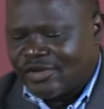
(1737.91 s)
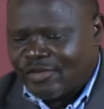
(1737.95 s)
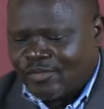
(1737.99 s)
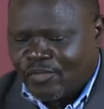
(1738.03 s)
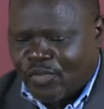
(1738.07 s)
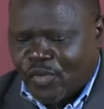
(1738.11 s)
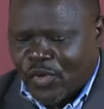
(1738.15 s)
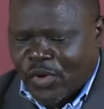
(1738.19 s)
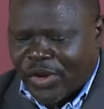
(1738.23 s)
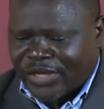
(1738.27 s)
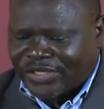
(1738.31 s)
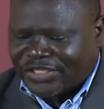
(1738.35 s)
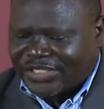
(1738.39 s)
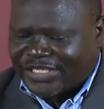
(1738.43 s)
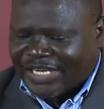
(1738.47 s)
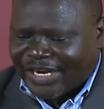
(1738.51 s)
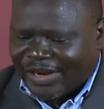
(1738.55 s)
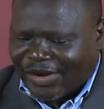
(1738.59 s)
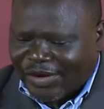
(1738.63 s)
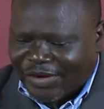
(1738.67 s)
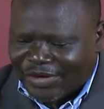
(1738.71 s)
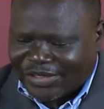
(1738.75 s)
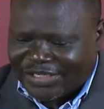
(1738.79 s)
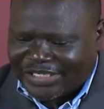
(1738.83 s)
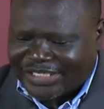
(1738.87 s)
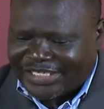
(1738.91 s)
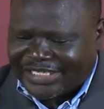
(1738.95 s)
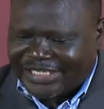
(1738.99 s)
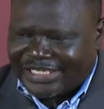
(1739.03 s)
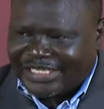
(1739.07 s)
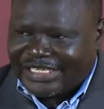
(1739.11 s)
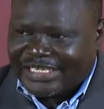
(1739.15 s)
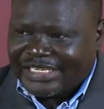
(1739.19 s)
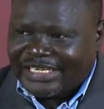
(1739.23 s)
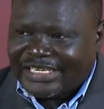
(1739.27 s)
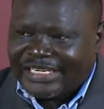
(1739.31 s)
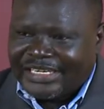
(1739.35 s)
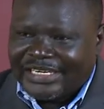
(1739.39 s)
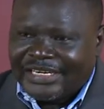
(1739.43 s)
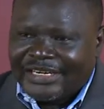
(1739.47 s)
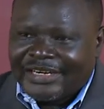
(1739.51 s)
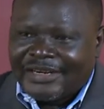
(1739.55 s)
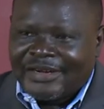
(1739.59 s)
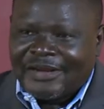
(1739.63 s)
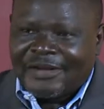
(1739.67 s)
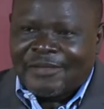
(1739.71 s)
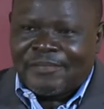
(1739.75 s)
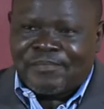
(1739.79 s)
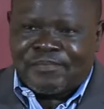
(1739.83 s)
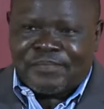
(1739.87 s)
Praise the Lord. Amen.
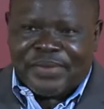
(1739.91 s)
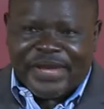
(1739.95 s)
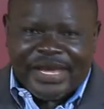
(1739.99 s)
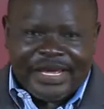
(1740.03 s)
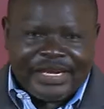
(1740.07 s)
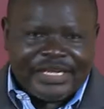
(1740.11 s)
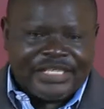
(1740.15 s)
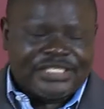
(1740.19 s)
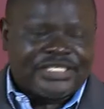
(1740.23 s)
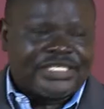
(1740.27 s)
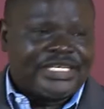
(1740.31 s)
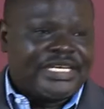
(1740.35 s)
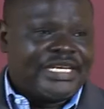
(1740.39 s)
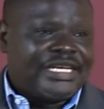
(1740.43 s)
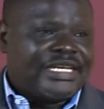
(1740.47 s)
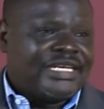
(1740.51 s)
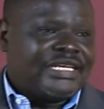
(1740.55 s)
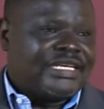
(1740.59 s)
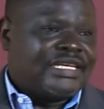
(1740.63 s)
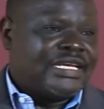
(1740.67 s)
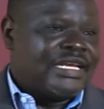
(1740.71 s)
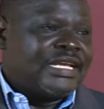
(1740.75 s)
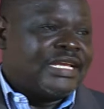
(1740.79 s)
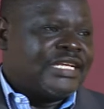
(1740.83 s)
Perishing